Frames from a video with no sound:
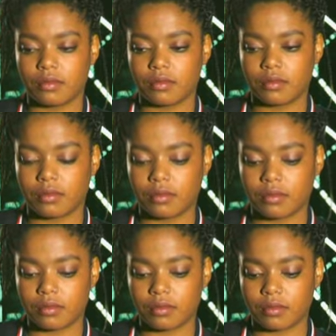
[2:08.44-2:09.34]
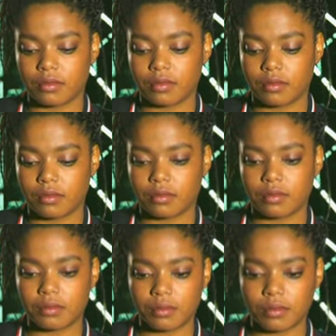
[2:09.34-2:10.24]

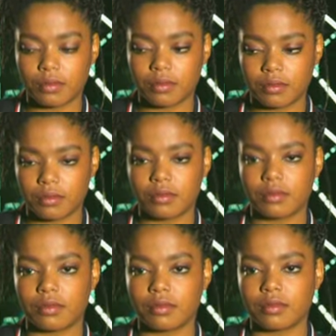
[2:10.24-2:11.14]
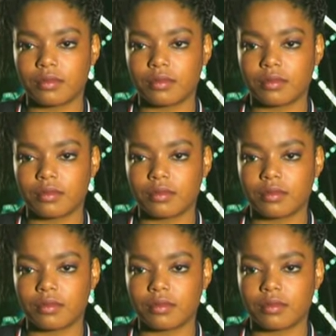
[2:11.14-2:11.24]
This person isn't speaking.